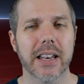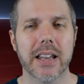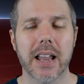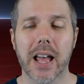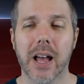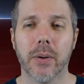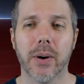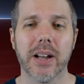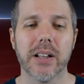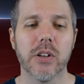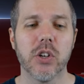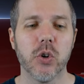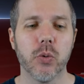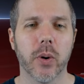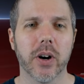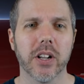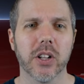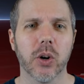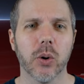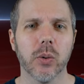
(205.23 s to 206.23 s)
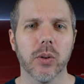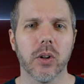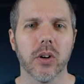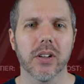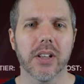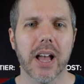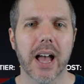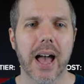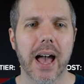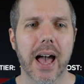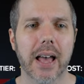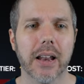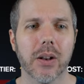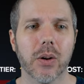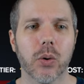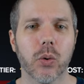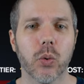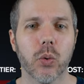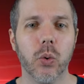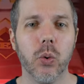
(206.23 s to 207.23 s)
Now, I do want to go look
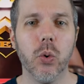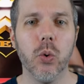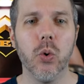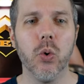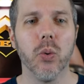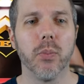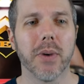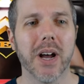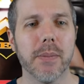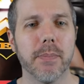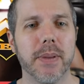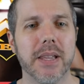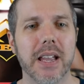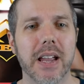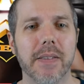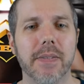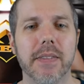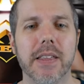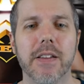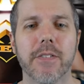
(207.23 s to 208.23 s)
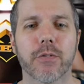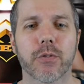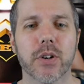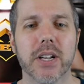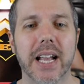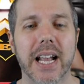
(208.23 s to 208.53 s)
at who might be in the free